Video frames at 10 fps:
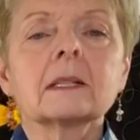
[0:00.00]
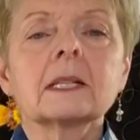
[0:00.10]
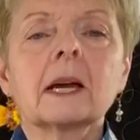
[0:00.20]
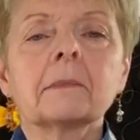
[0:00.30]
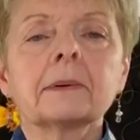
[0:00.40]

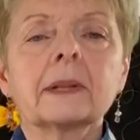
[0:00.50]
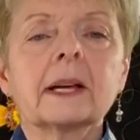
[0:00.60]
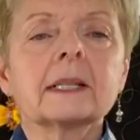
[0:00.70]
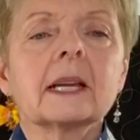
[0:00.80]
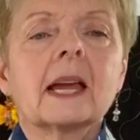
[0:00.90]

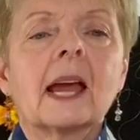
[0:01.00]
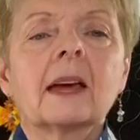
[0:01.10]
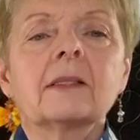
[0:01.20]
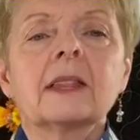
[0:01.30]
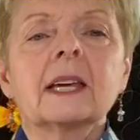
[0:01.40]
template,
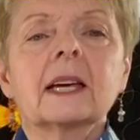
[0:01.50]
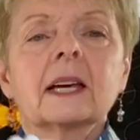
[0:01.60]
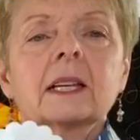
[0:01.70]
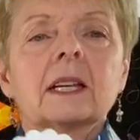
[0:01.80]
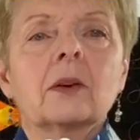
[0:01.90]
and
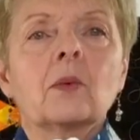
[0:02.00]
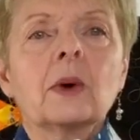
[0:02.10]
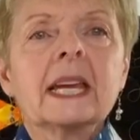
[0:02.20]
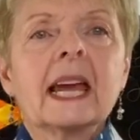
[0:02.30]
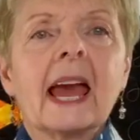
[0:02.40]
then
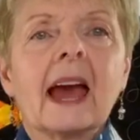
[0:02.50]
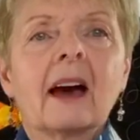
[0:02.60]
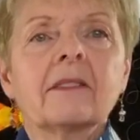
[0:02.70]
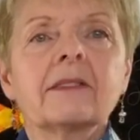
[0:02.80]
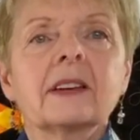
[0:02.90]
we
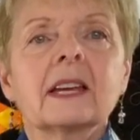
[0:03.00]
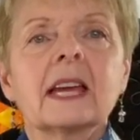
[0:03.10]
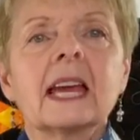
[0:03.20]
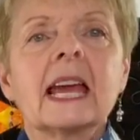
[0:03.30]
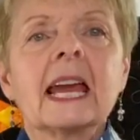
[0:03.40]
have
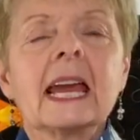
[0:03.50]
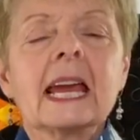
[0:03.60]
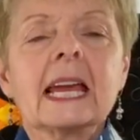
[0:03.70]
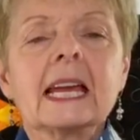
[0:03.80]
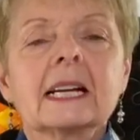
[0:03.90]

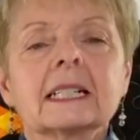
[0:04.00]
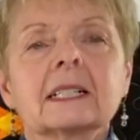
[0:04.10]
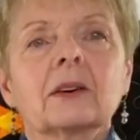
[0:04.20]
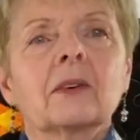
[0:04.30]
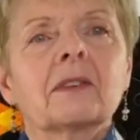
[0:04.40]
a
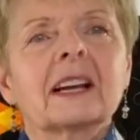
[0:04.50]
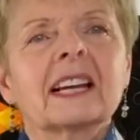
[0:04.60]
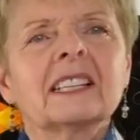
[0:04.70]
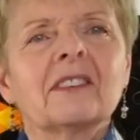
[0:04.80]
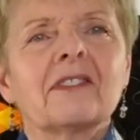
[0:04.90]

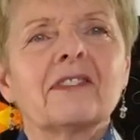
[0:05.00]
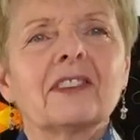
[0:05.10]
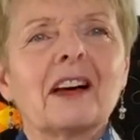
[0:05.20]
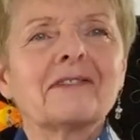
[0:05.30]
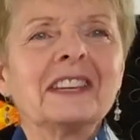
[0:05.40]
kind of
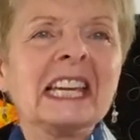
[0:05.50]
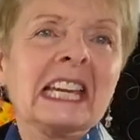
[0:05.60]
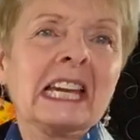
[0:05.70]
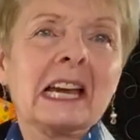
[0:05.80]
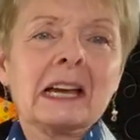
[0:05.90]

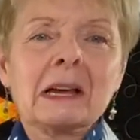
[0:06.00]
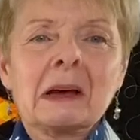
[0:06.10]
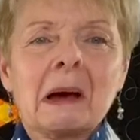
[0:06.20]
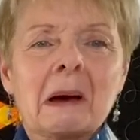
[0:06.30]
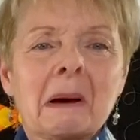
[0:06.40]
fluffy
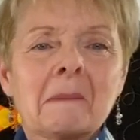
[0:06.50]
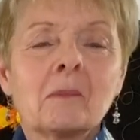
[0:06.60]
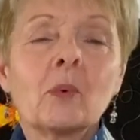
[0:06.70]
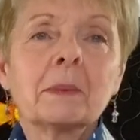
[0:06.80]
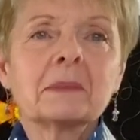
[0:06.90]

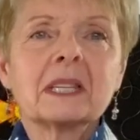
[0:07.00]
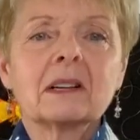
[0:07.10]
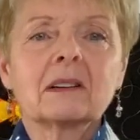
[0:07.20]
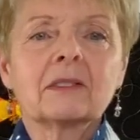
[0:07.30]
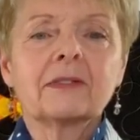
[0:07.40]

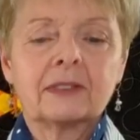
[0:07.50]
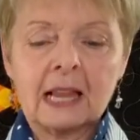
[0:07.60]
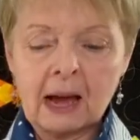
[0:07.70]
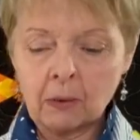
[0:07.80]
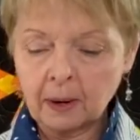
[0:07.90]
whimsical
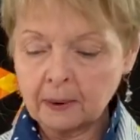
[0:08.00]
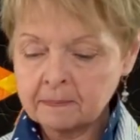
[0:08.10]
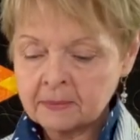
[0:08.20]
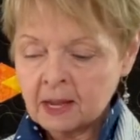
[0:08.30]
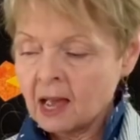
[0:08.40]
flower.